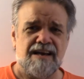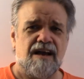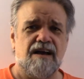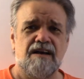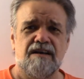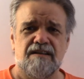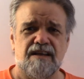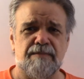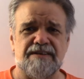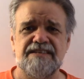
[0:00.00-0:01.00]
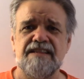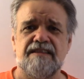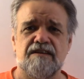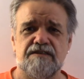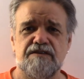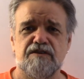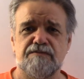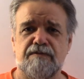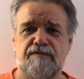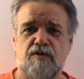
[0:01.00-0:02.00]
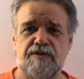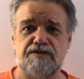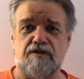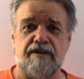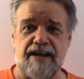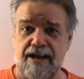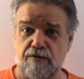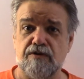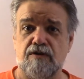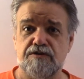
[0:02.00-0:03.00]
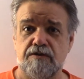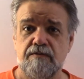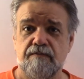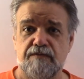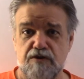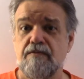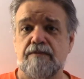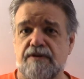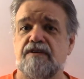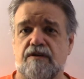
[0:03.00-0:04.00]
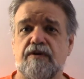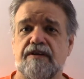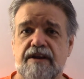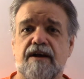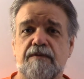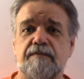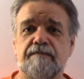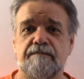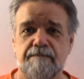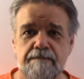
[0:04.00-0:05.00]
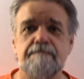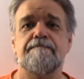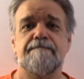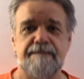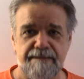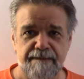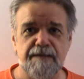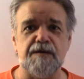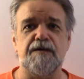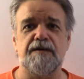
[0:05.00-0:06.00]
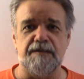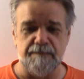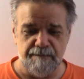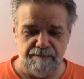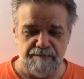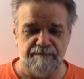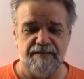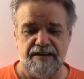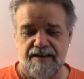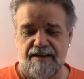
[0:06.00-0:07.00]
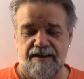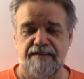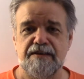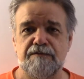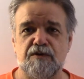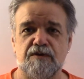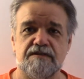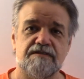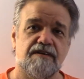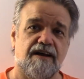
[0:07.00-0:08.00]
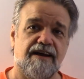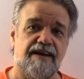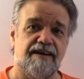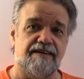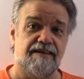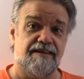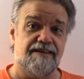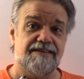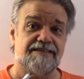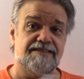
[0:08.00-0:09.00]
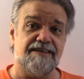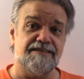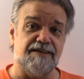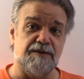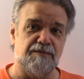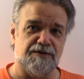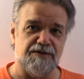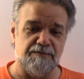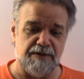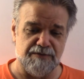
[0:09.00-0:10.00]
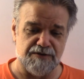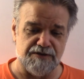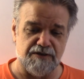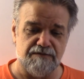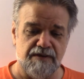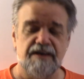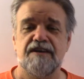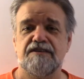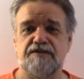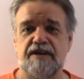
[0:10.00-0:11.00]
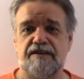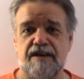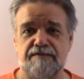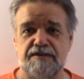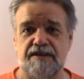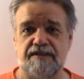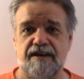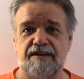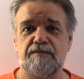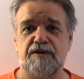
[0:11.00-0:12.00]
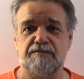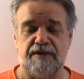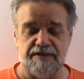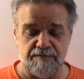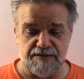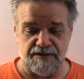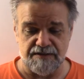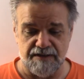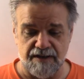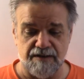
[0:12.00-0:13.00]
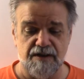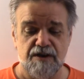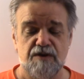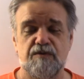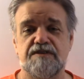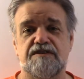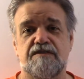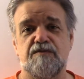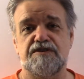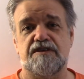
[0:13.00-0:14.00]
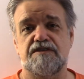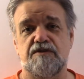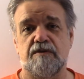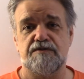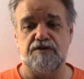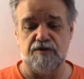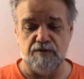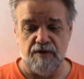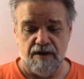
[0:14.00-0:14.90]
uh, like about 10,000 years before we started agriculture, you might be done around now. Good. And then, of course, I had 16 books on my bookshelf. So now you have to take that and multiply times 16, which, which gets you up to